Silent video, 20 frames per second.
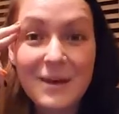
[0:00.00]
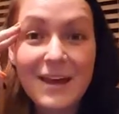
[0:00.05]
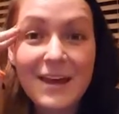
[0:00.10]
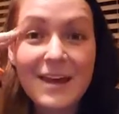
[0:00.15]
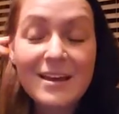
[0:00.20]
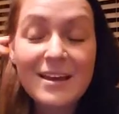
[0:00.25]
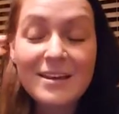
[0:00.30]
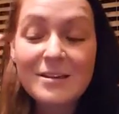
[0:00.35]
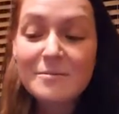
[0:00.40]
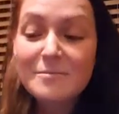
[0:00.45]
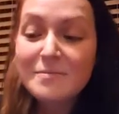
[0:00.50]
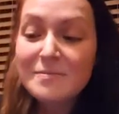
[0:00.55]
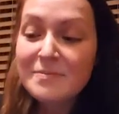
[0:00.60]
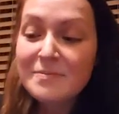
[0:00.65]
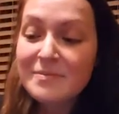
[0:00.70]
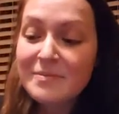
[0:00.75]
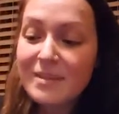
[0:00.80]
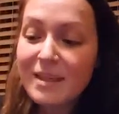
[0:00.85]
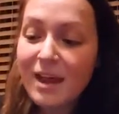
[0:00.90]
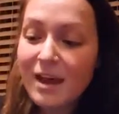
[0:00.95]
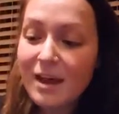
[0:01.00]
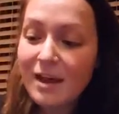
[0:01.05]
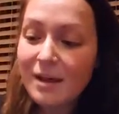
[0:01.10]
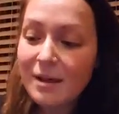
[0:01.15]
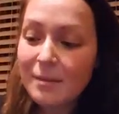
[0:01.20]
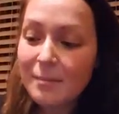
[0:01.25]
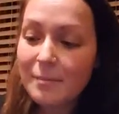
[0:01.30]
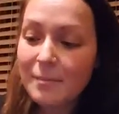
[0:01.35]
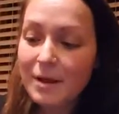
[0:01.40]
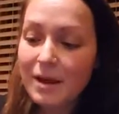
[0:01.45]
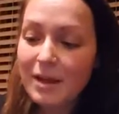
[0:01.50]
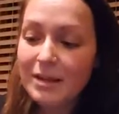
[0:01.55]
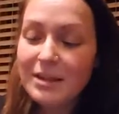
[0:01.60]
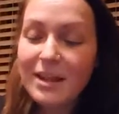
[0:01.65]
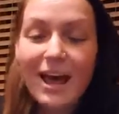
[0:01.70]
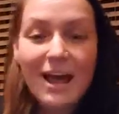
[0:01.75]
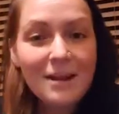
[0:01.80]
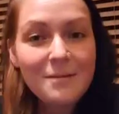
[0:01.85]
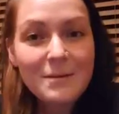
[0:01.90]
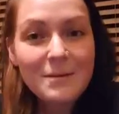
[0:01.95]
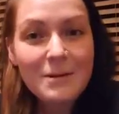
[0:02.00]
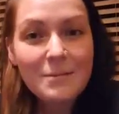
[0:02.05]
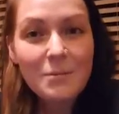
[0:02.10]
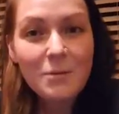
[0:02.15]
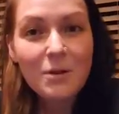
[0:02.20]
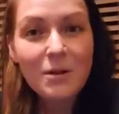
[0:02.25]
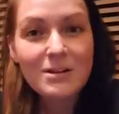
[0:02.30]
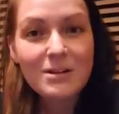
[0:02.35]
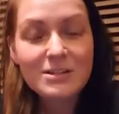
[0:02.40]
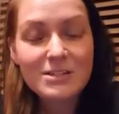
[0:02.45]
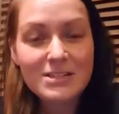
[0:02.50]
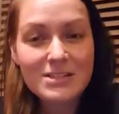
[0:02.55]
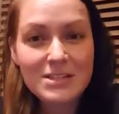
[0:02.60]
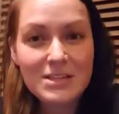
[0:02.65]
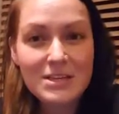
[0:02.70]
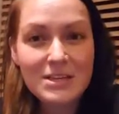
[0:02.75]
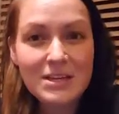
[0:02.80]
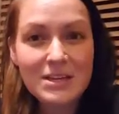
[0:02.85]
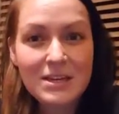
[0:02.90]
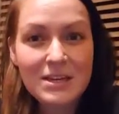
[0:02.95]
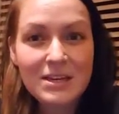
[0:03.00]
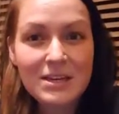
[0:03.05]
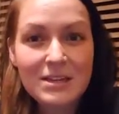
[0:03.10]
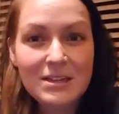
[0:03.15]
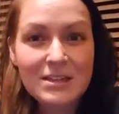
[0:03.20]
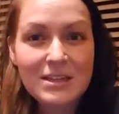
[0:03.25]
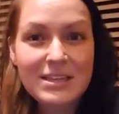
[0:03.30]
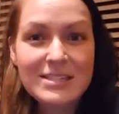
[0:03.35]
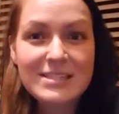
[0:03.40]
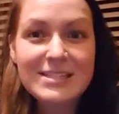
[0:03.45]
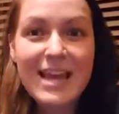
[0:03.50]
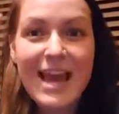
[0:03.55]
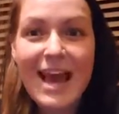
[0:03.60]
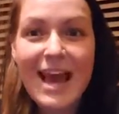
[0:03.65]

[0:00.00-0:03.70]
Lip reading: But a lot of people are seeing these